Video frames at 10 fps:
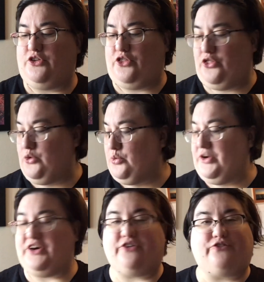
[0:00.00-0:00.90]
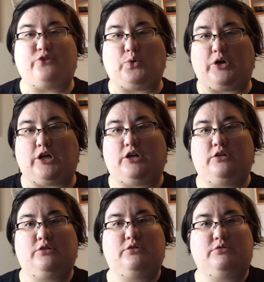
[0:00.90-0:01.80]
3 or 4
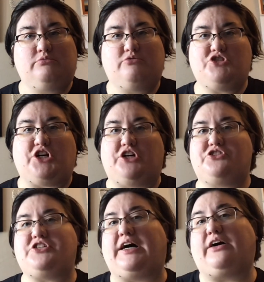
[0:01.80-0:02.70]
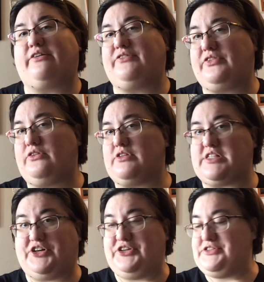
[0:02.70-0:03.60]
charts out of the
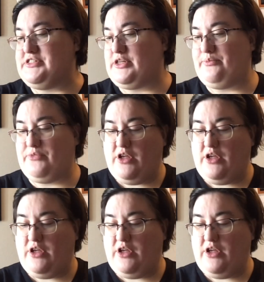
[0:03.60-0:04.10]
series, so